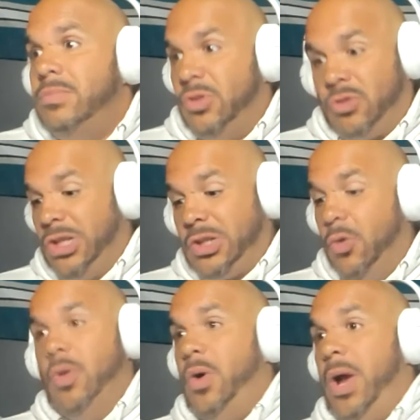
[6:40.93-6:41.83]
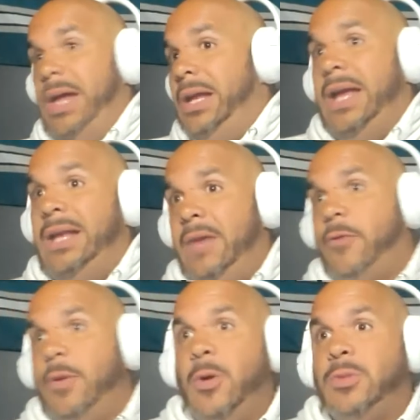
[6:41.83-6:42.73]
Driscoll and
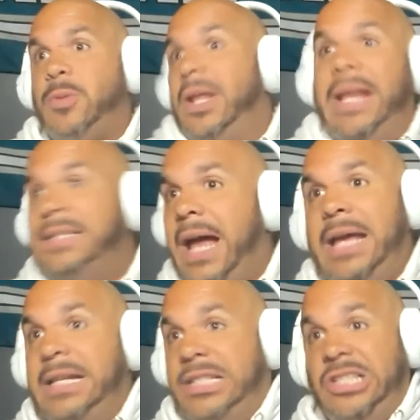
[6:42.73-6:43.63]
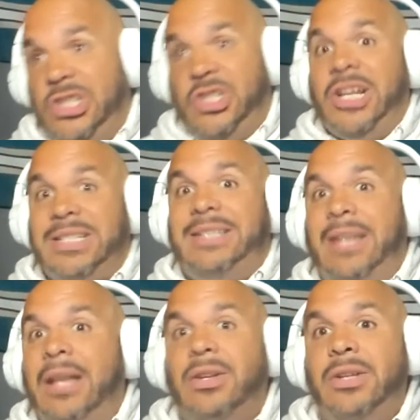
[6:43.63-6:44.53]
for the most part, it's just
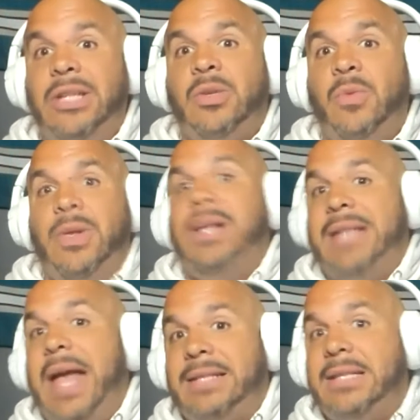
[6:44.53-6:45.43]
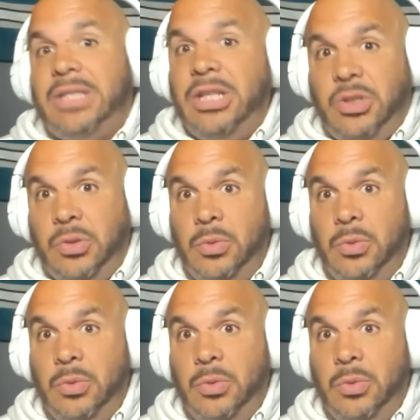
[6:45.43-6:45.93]
Dillard is the one that has this issue.